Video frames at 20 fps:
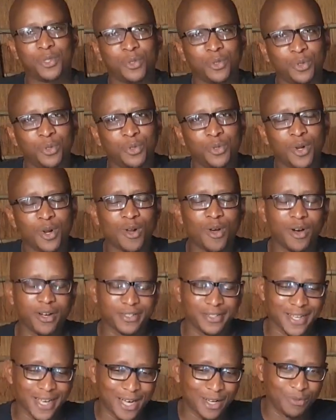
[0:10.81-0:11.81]
to
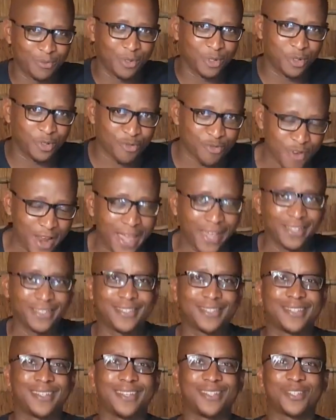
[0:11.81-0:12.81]
Lockdown
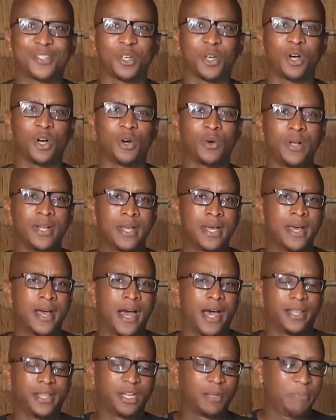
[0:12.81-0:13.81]
Drinks. So
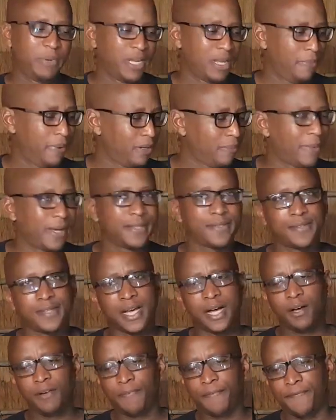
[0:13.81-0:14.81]
a little bit about
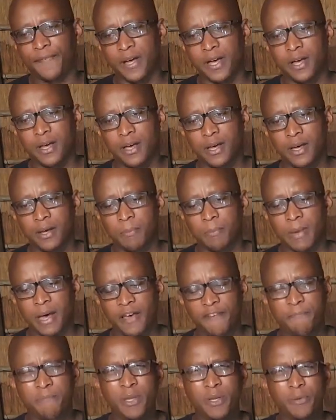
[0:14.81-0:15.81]
myself.
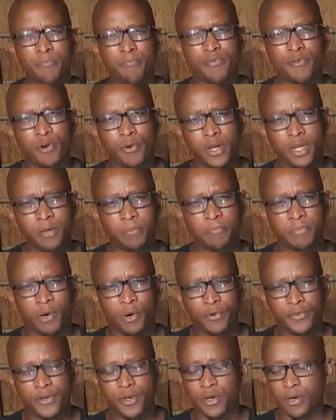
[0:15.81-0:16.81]
I've been brewing
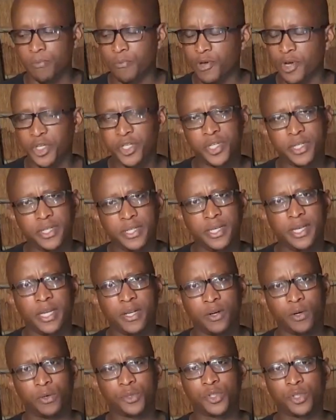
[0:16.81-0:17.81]
both commercially and
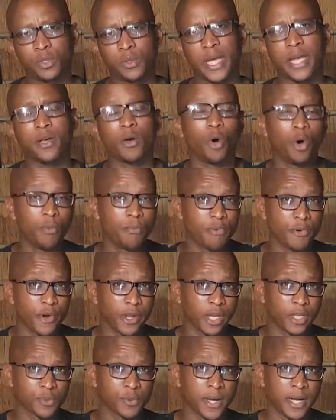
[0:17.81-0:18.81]
also like home
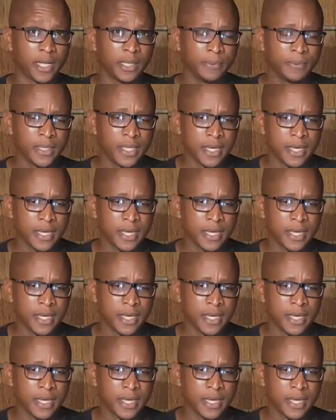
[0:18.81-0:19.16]
brewing as well.